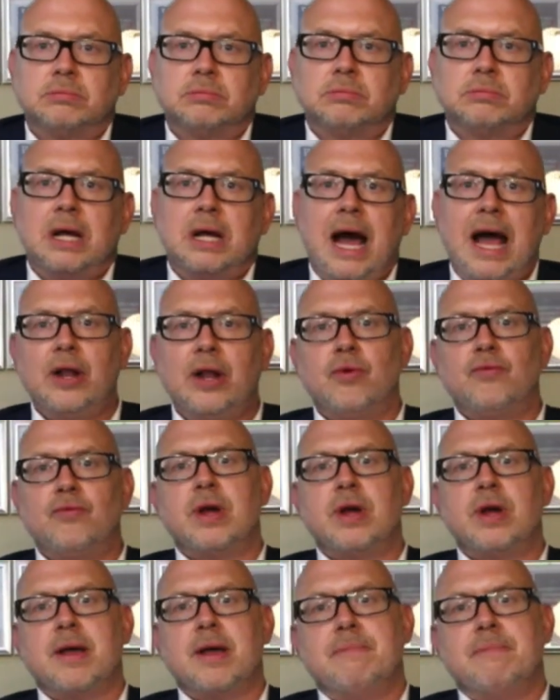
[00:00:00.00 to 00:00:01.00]
I don't
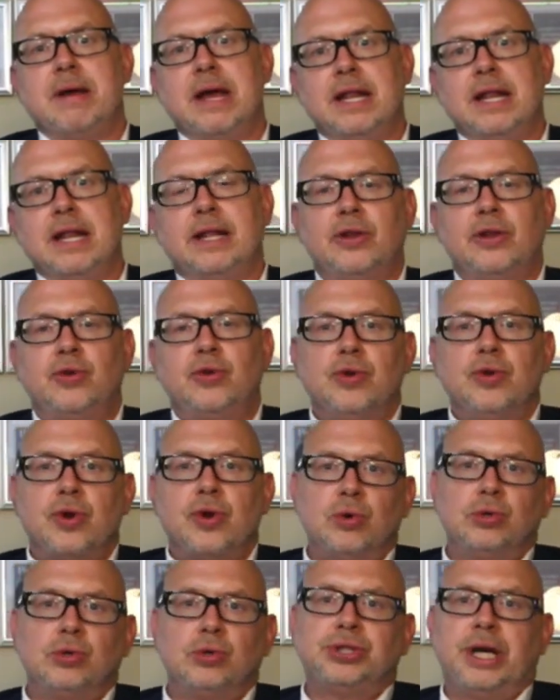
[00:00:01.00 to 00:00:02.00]
recommend that you
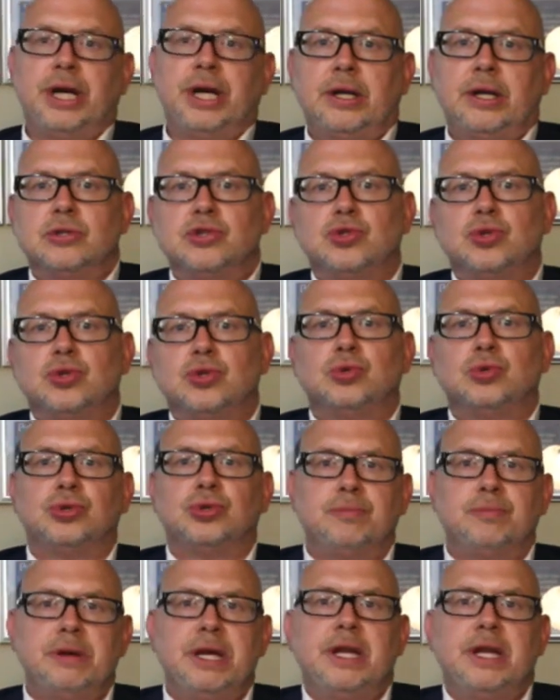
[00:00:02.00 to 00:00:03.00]
negotiate on
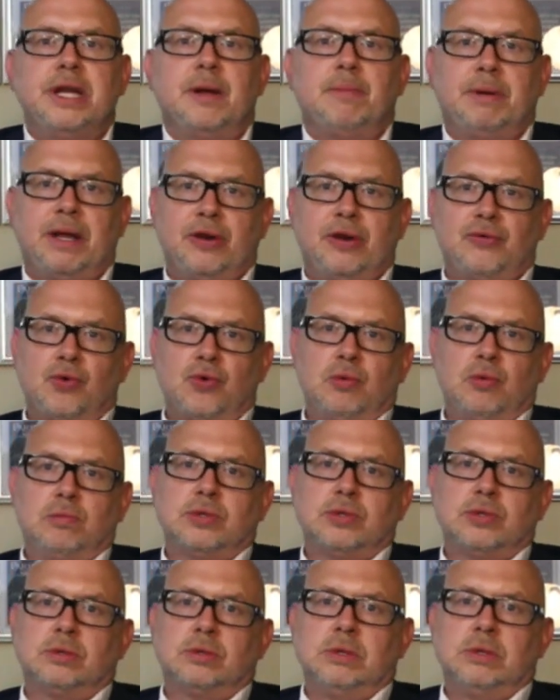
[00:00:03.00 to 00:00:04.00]
social media
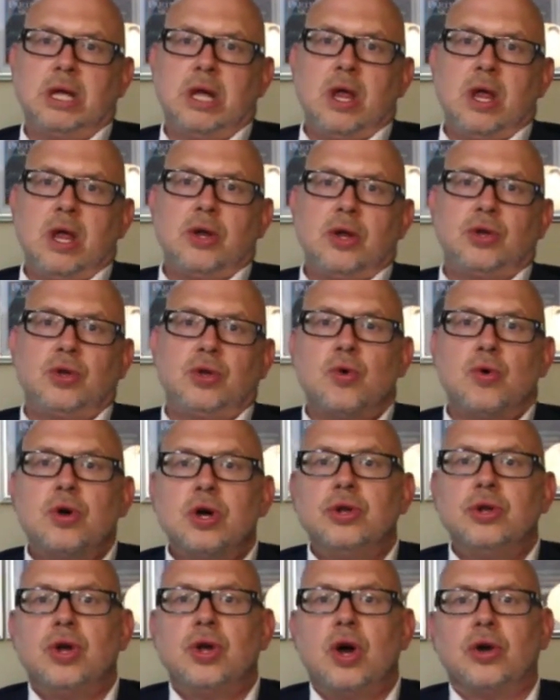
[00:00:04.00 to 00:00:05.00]
platforms. Don't
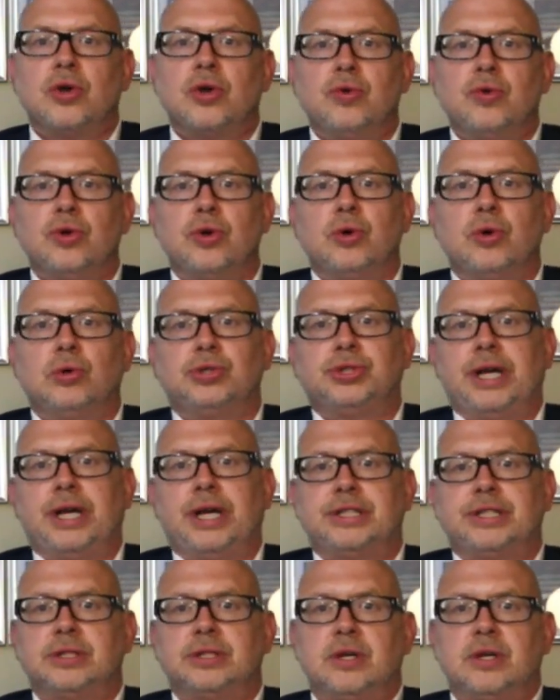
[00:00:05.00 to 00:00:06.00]
conduct your
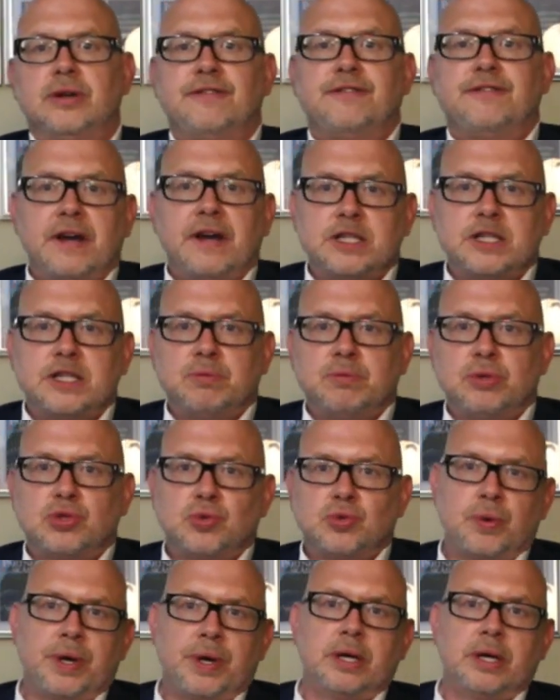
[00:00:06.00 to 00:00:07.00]
negotiation on Facebook,
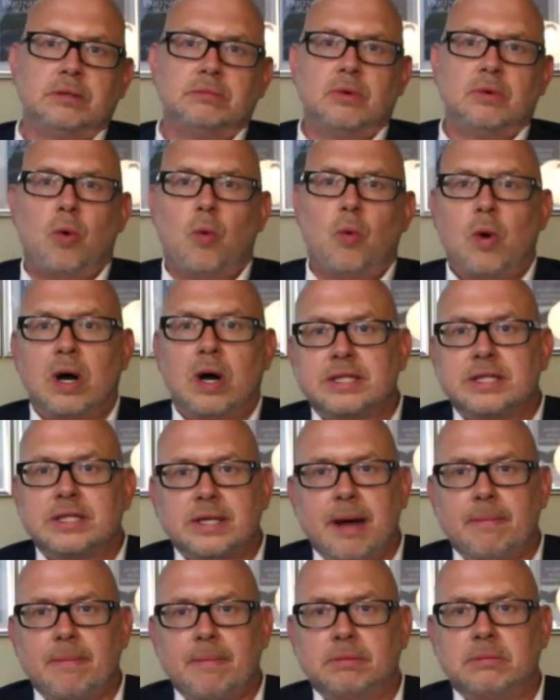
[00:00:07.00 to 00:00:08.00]
Twitter, or
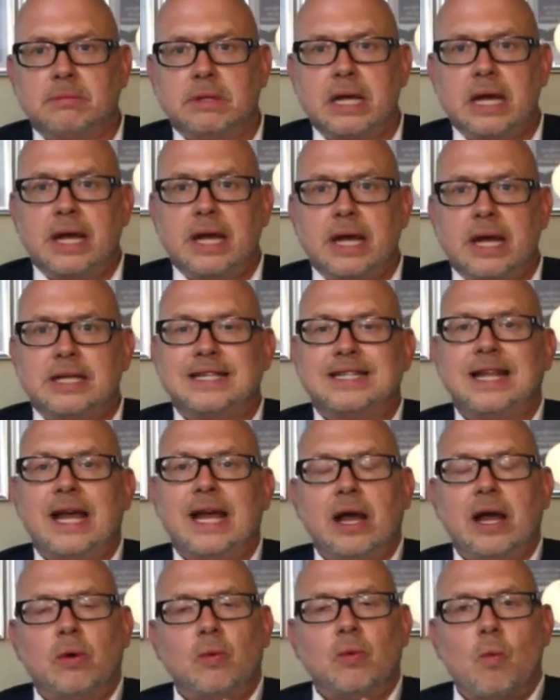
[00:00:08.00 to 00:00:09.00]
WhatsApp.
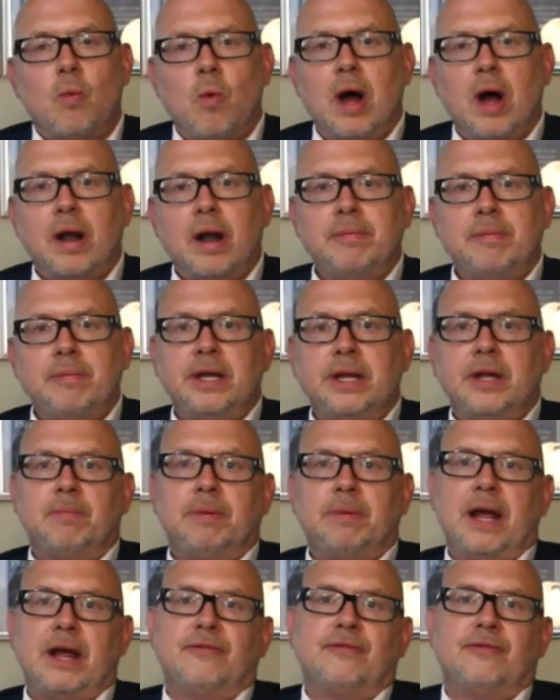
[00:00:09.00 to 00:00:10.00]
Stay on one media
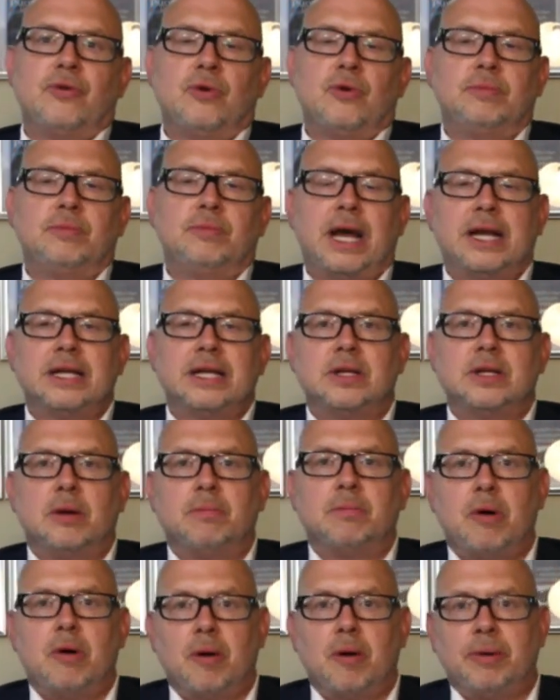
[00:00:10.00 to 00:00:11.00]
platform that is
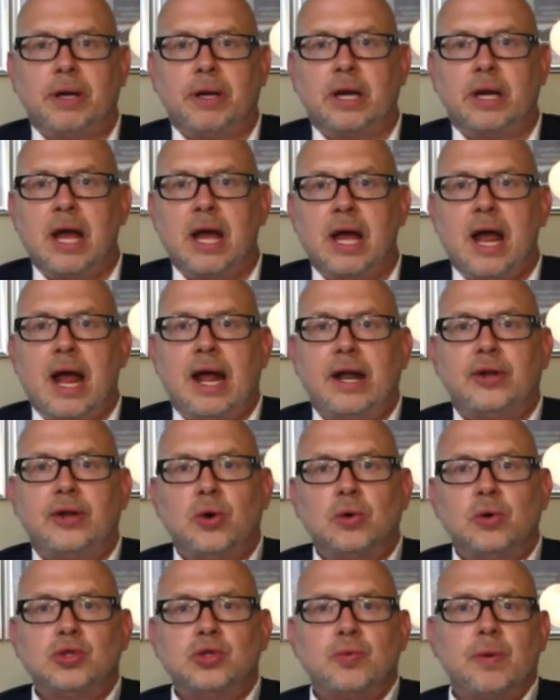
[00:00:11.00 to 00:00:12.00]
not public, and
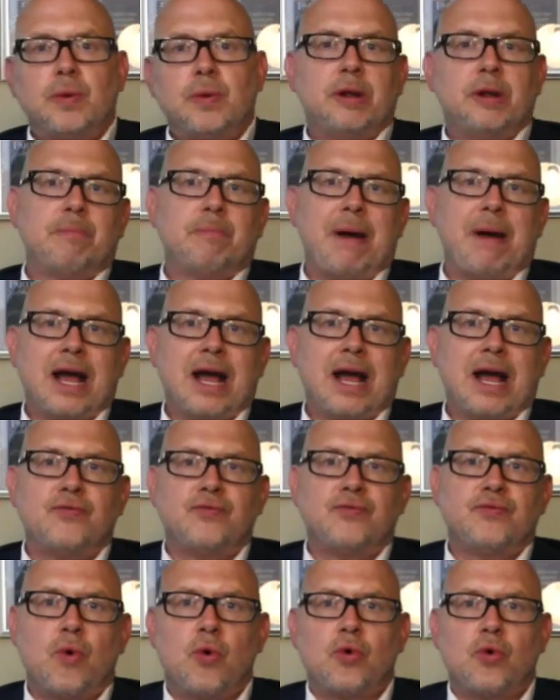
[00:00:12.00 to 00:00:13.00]
don't switch back and
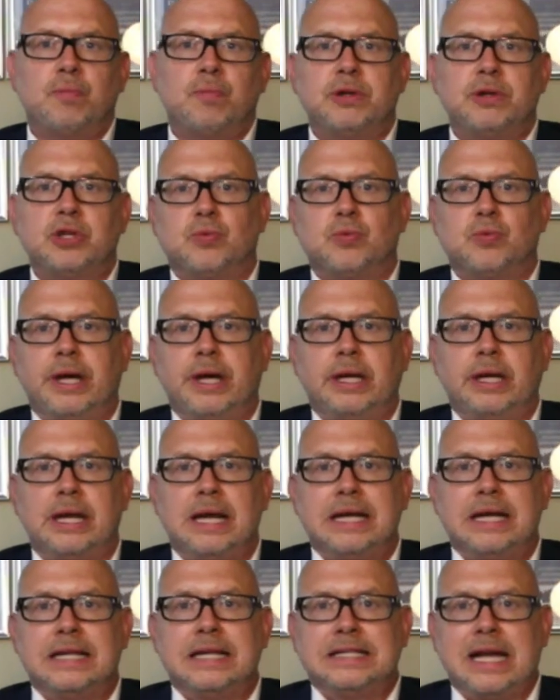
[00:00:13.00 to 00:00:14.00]
forth between
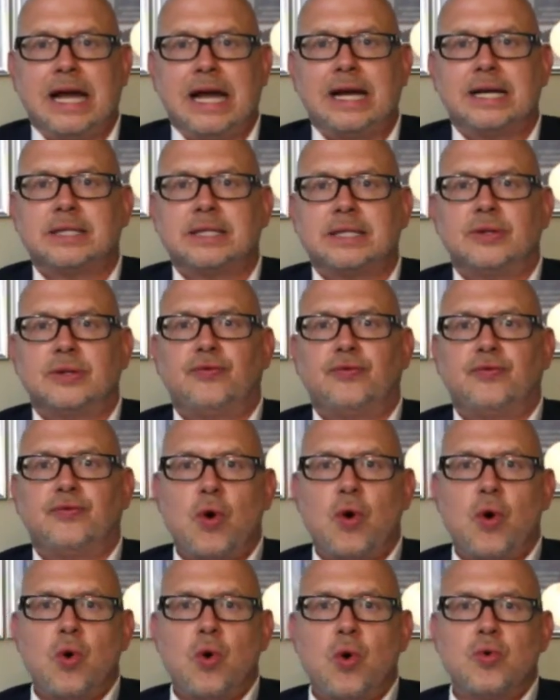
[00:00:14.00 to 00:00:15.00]
text,
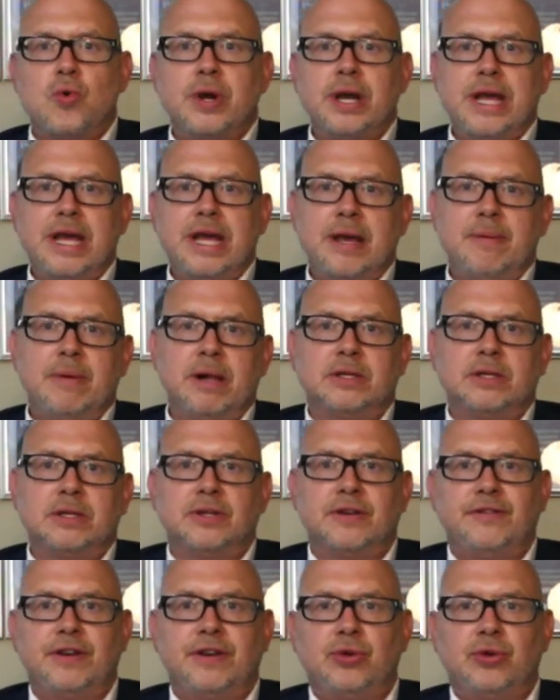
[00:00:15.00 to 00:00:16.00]
phone, emails,
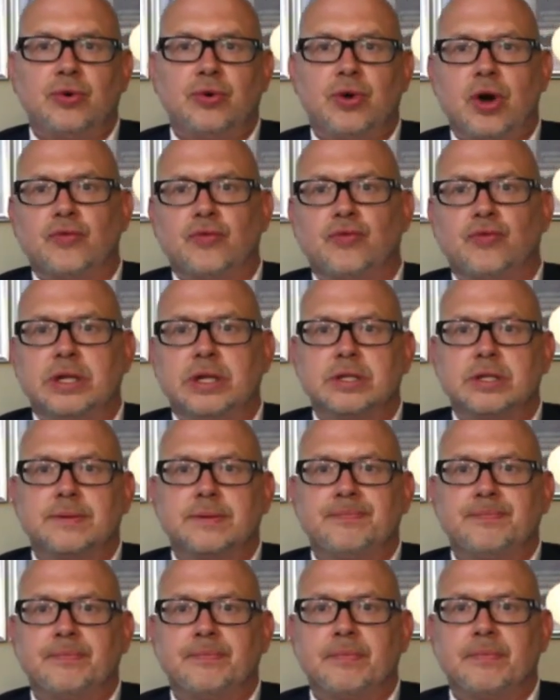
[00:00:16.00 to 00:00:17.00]
or video
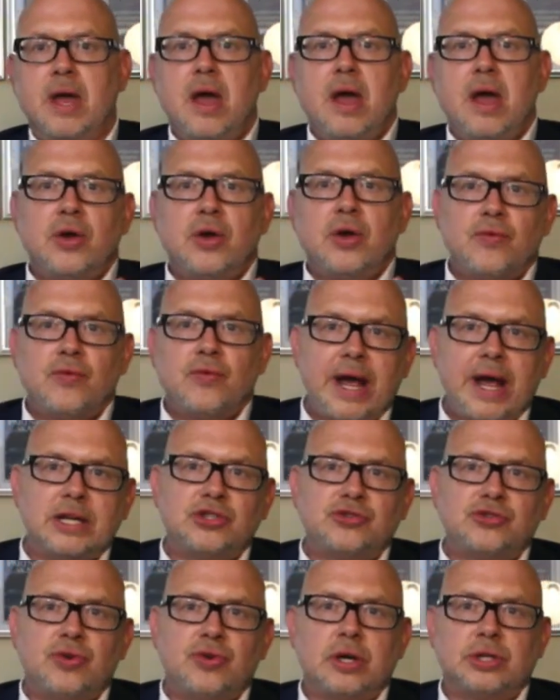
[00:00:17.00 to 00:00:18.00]
conference. Create a
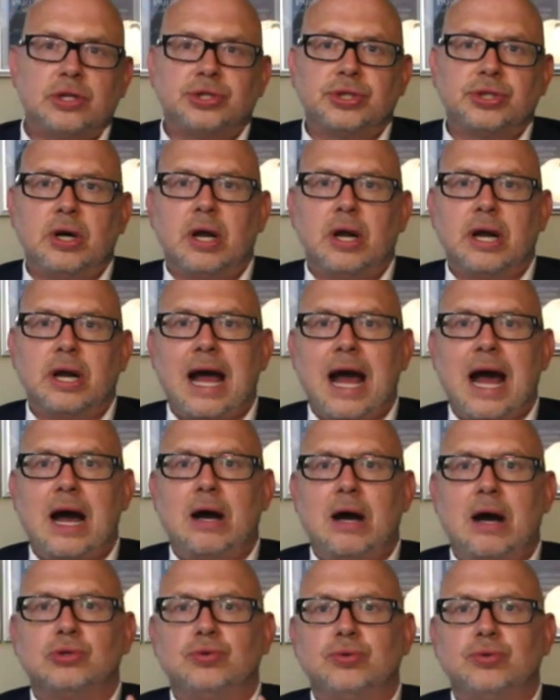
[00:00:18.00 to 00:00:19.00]
structure on
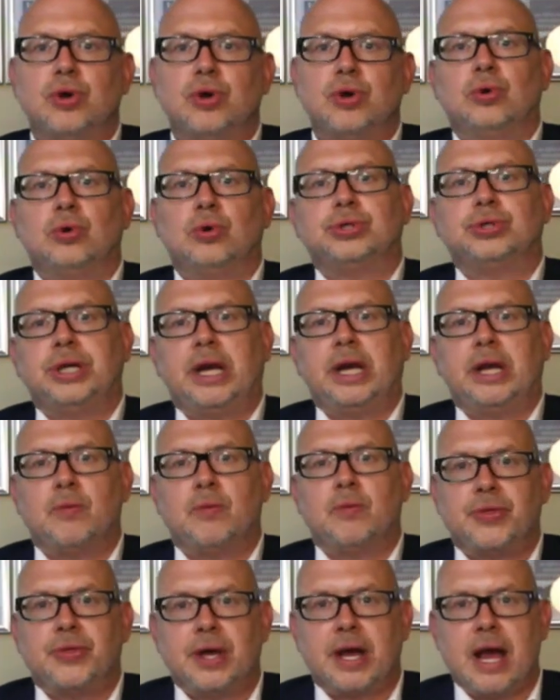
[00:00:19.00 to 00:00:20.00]
how to negotiate
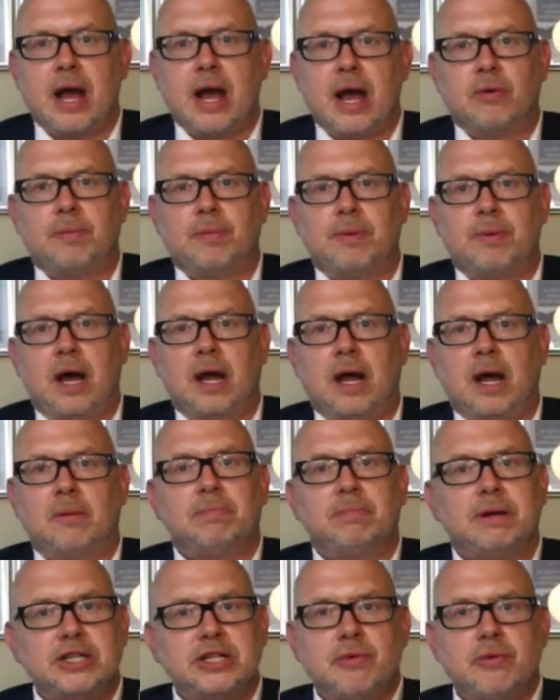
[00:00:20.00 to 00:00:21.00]
with the counterpart. And
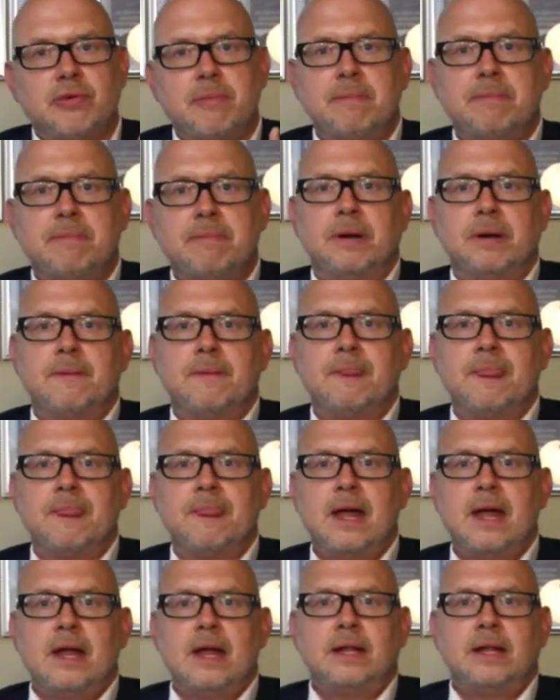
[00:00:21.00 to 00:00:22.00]
please remember
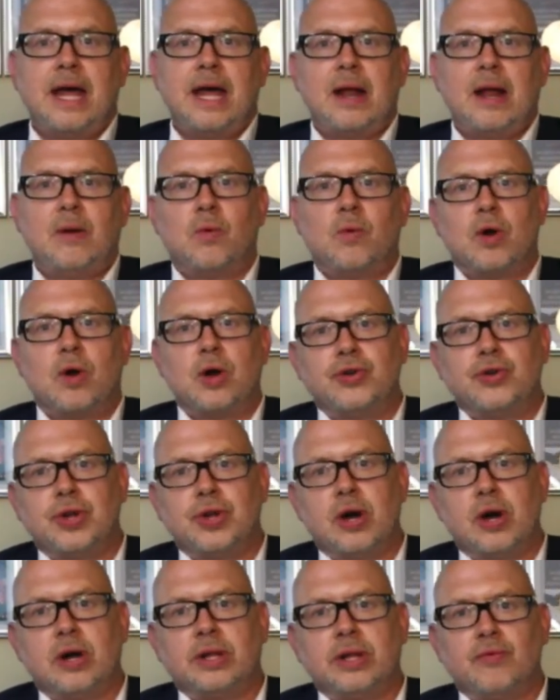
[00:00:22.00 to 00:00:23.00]
that
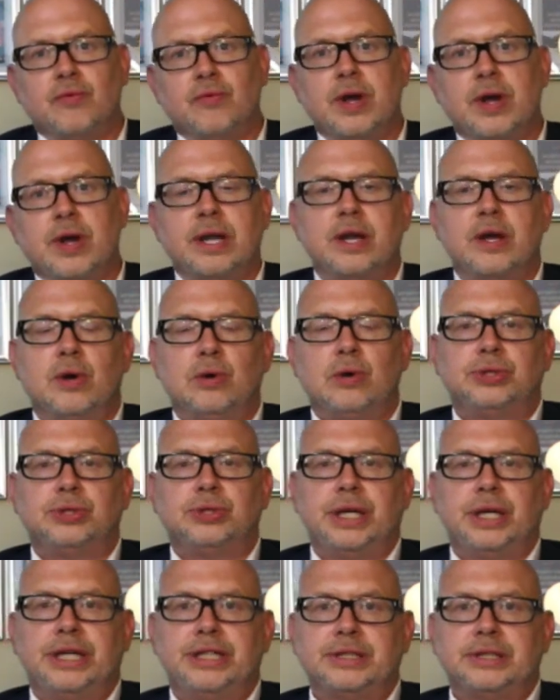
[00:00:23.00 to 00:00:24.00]
conducting written
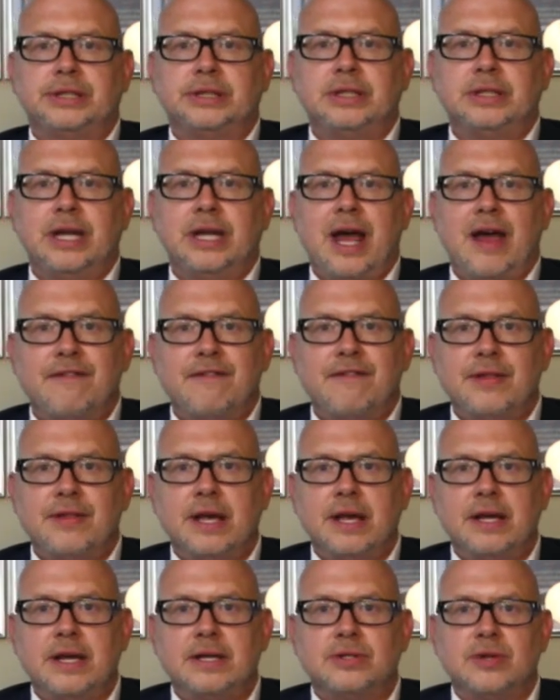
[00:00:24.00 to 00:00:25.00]
negotiation,
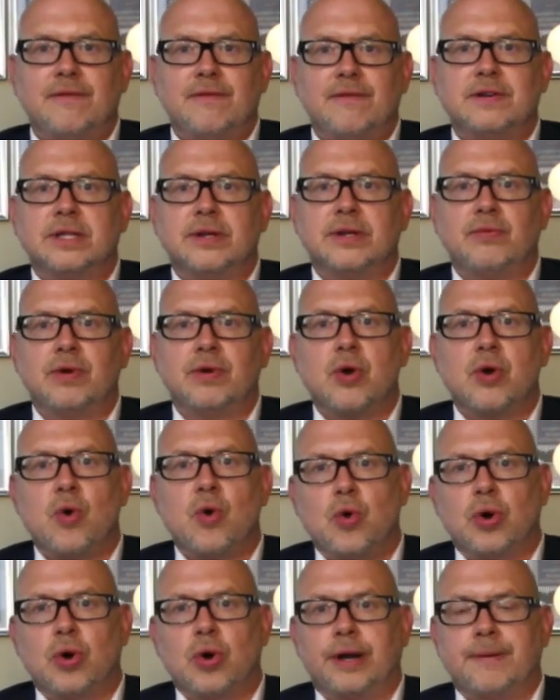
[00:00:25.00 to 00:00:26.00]
everything is obviously
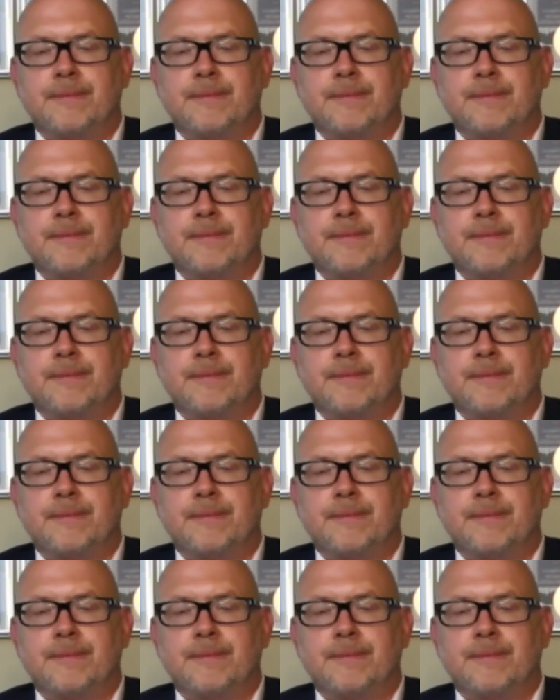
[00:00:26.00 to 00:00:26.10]
recorded.